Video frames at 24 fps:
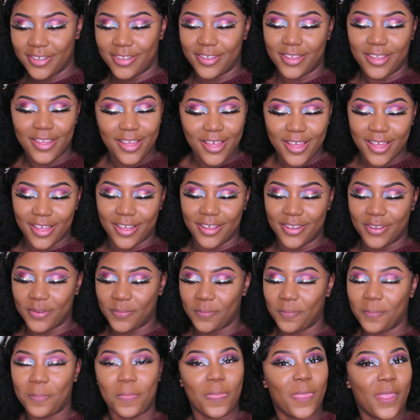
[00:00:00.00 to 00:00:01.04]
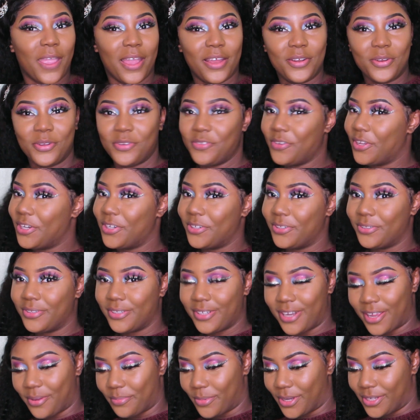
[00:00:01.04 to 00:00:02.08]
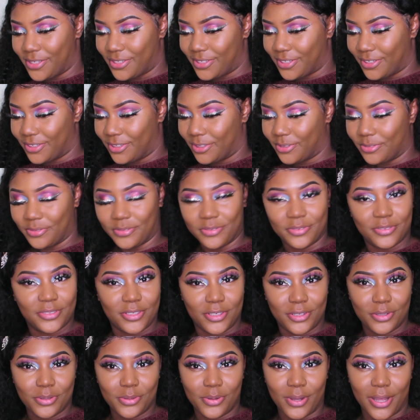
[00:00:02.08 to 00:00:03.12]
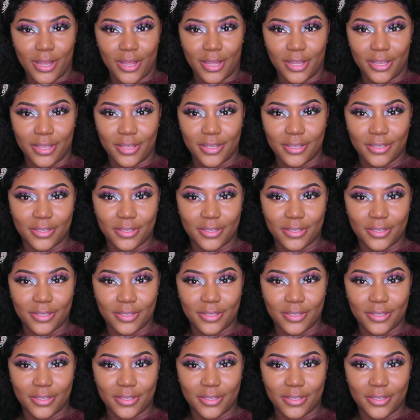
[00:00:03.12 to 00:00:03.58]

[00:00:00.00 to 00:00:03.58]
Ah, I don't even look like myself, do I?